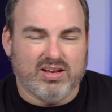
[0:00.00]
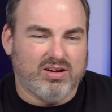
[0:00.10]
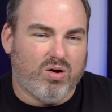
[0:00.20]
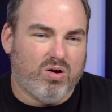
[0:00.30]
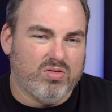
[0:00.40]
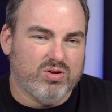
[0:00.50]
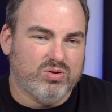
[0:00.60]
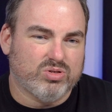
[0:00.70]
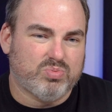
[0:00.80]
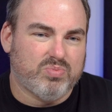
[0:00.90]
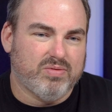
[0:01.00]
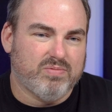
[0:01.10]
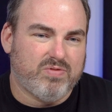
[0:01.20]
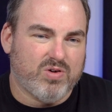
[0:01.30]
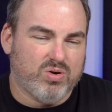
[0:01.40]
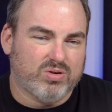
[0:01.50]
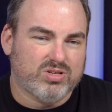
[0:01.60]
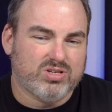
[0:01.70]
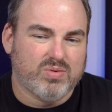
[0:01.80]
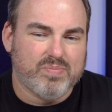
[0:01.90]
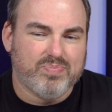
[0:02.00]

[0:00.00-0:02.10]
and all those folks